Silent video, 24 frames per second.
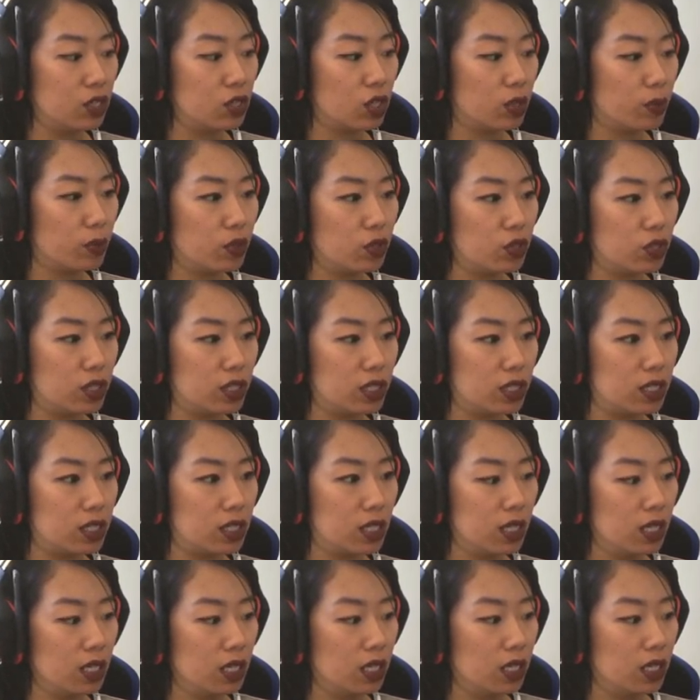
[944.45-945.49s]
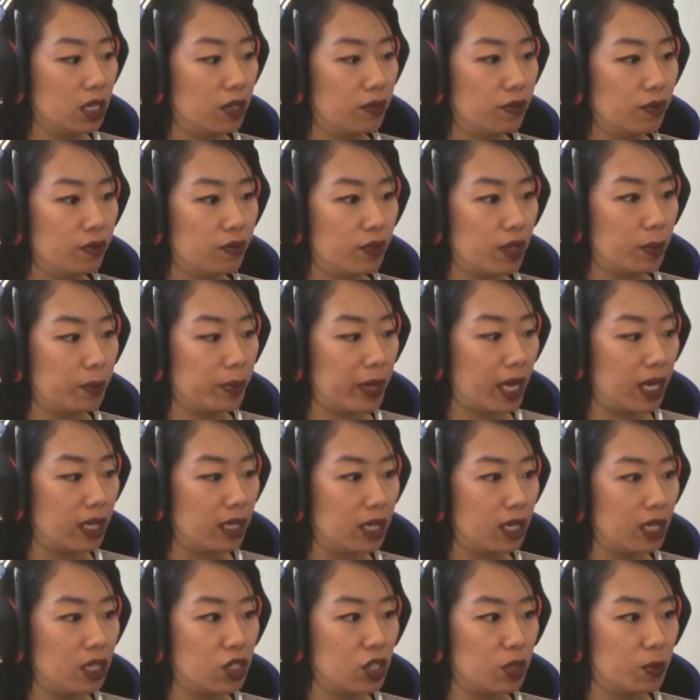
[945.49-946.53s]
It's almost, if you've done
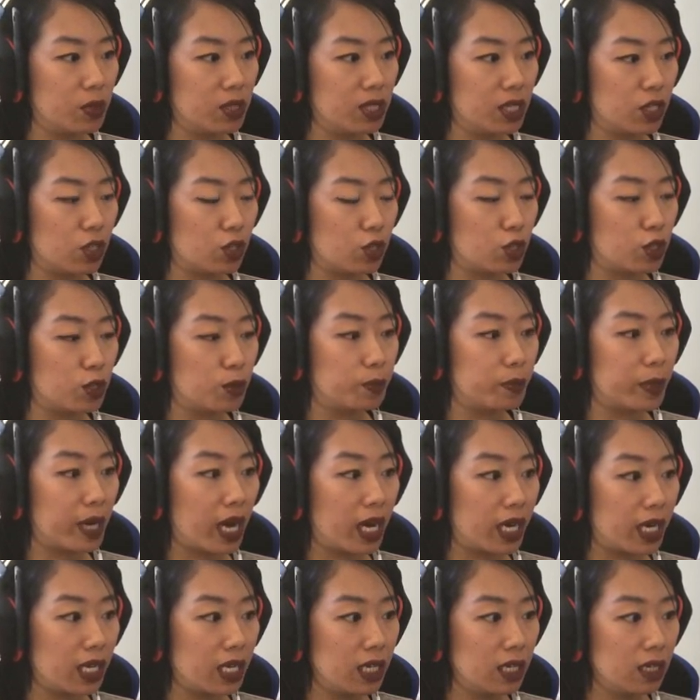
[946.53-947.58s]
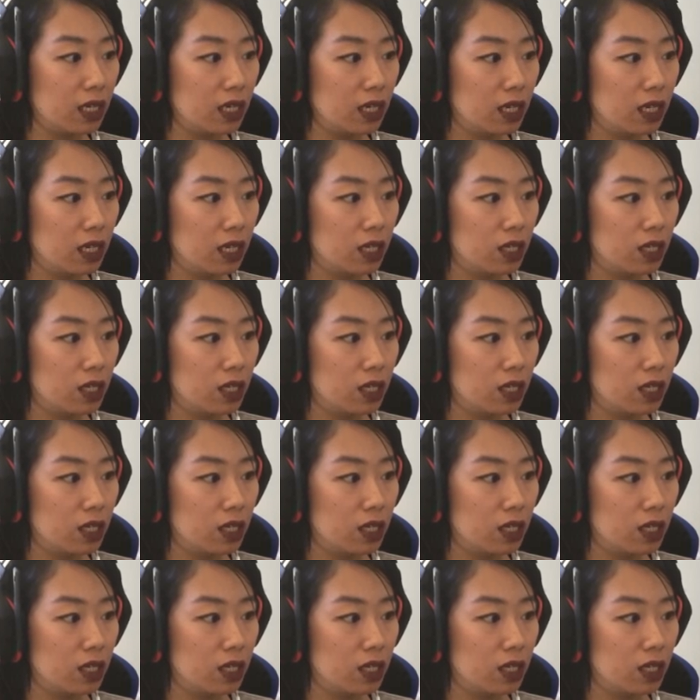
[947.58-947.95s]
ballet, it's almost like you're spotting.